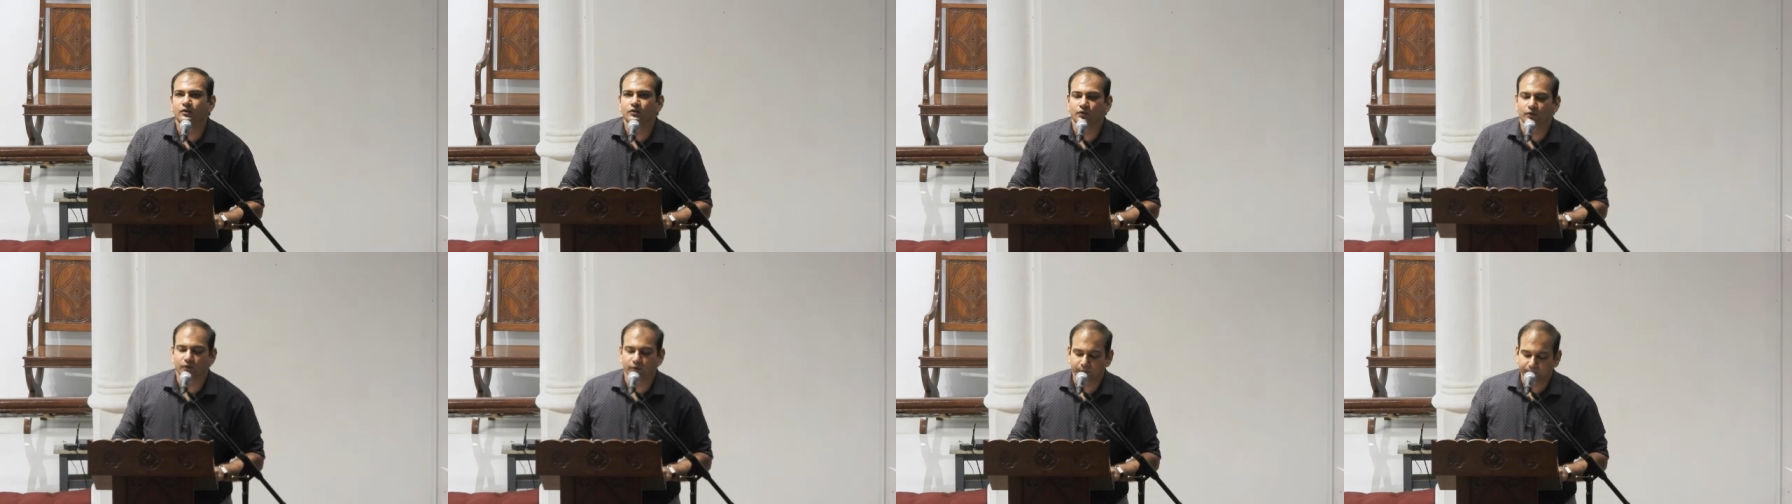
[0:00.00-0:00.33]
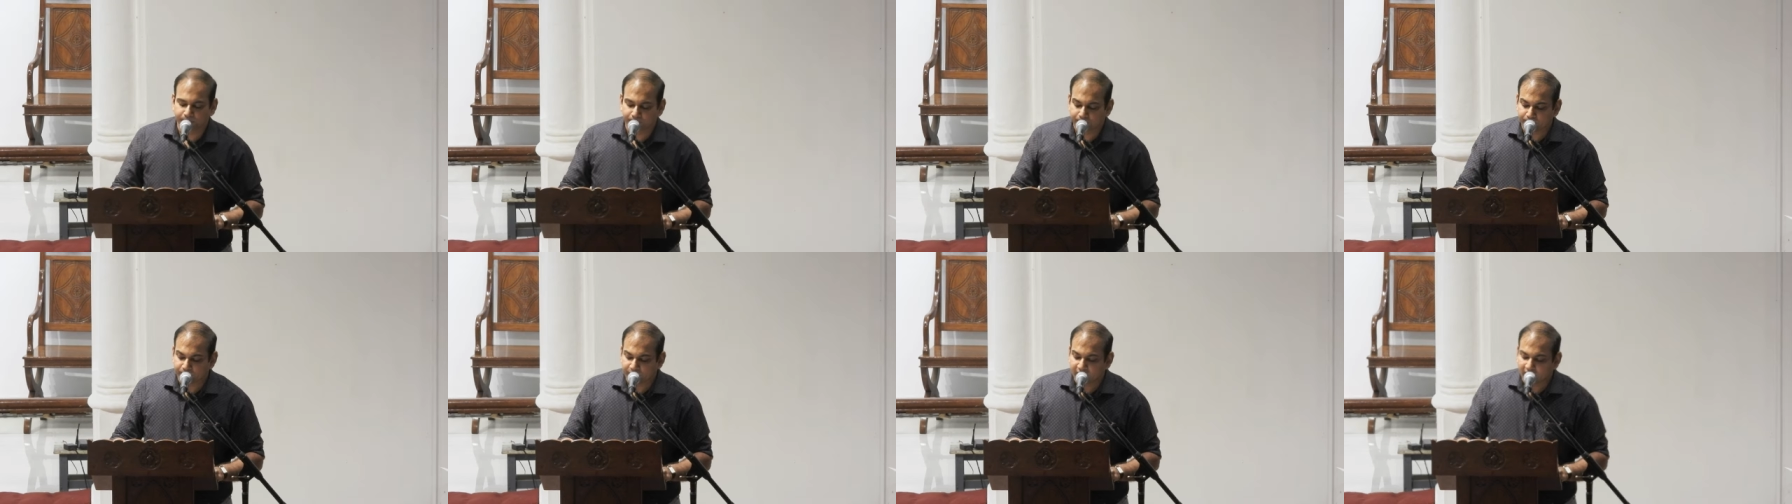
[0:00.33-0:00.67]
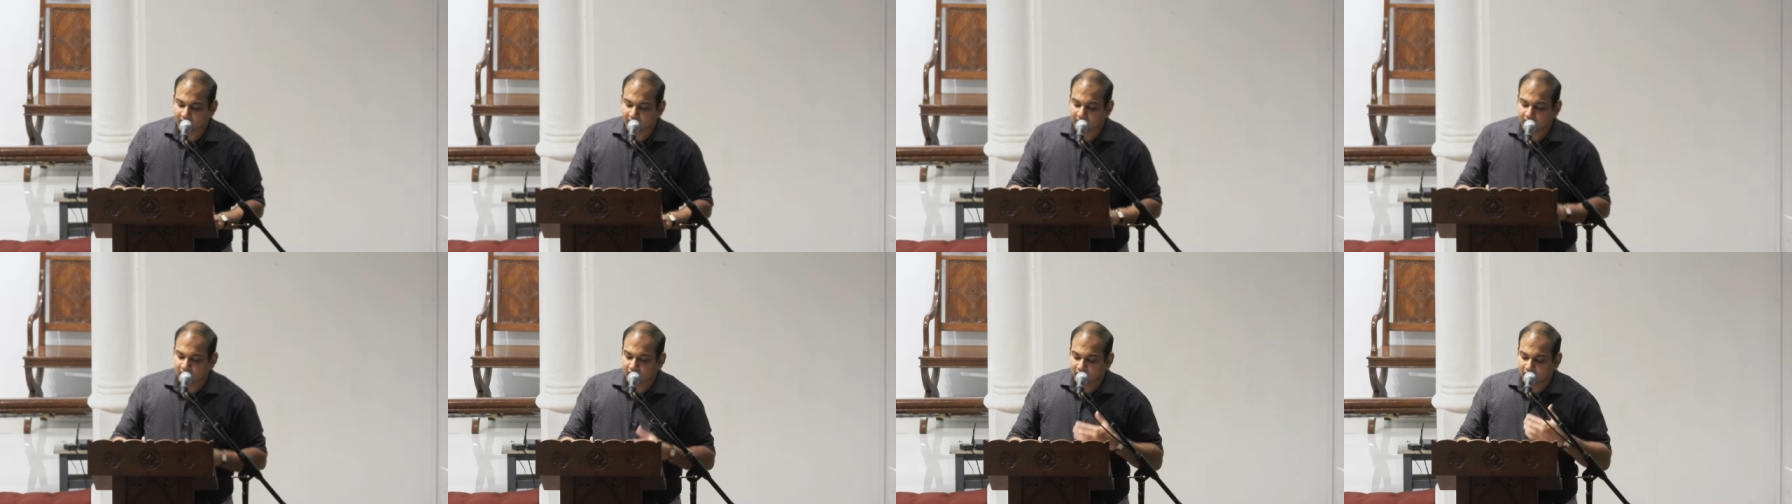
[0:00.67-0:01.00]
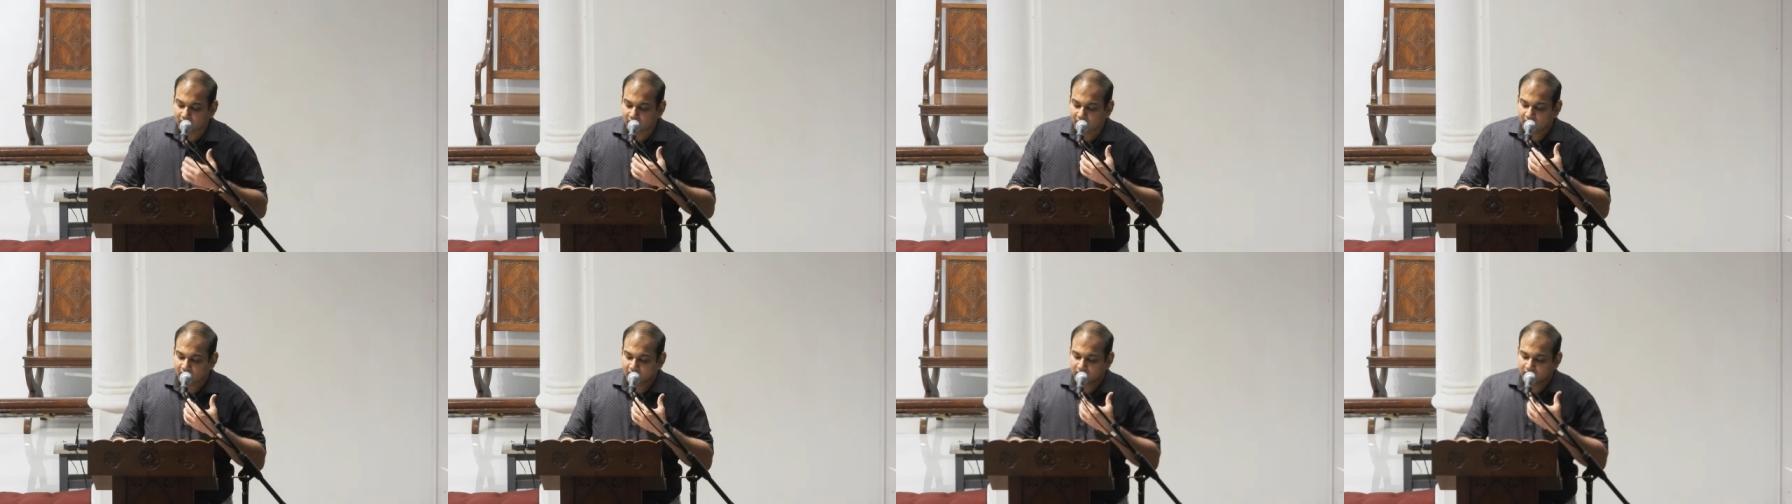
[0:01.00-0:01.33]
So
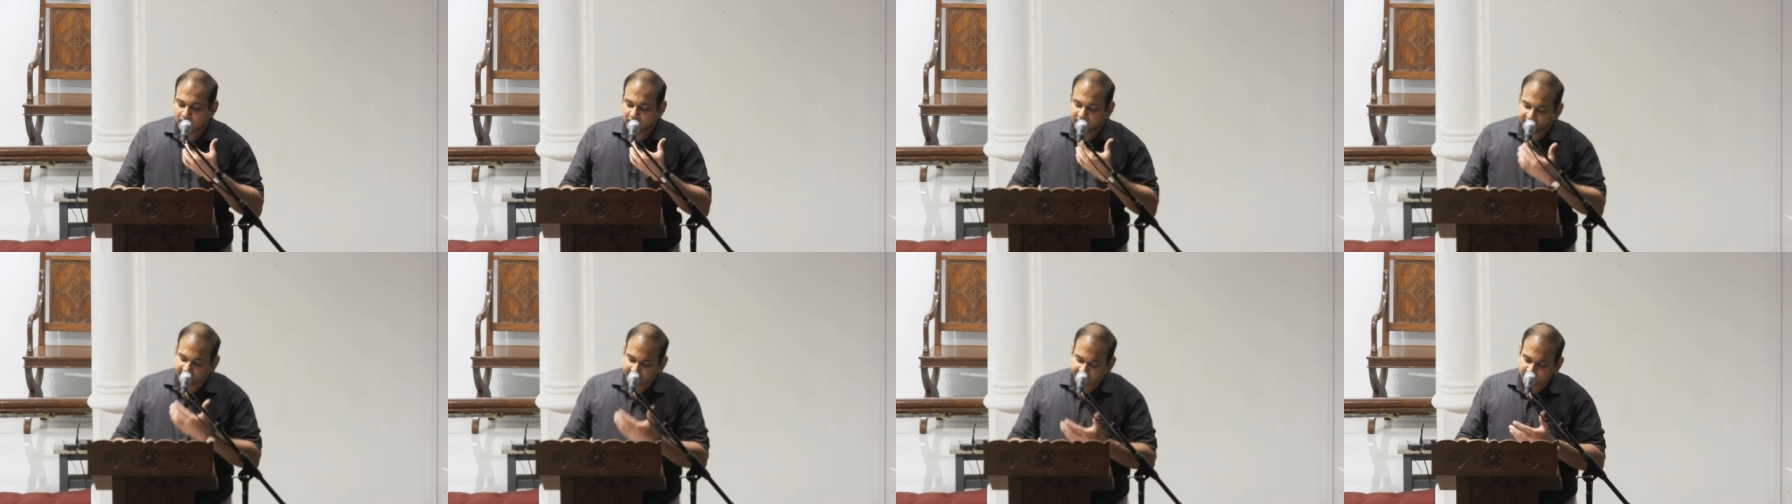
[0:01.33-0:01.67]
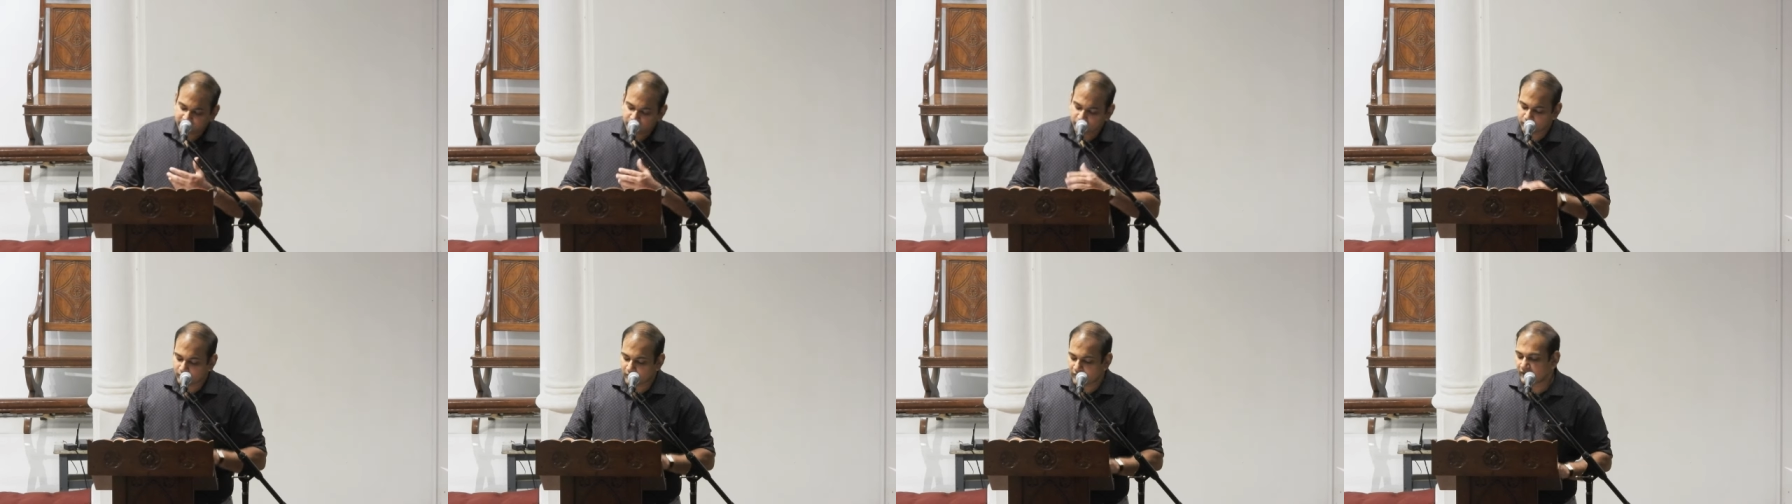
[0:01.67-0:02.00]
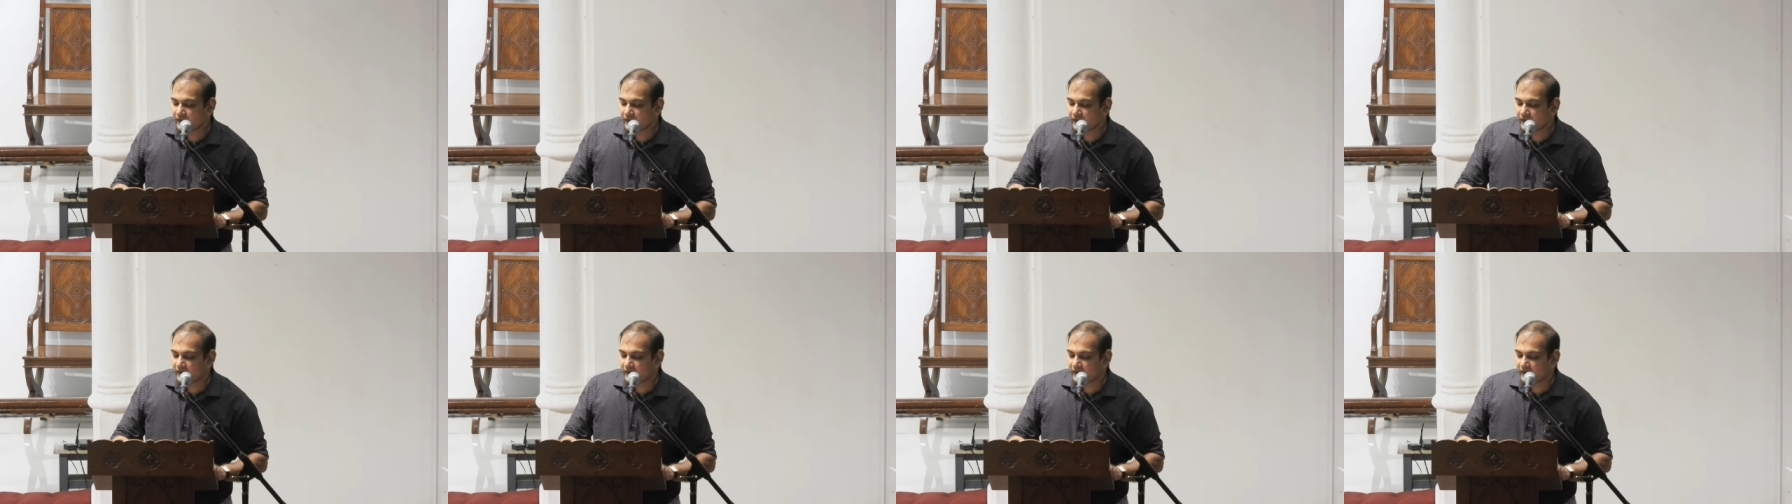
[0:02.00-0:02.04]
uh, that is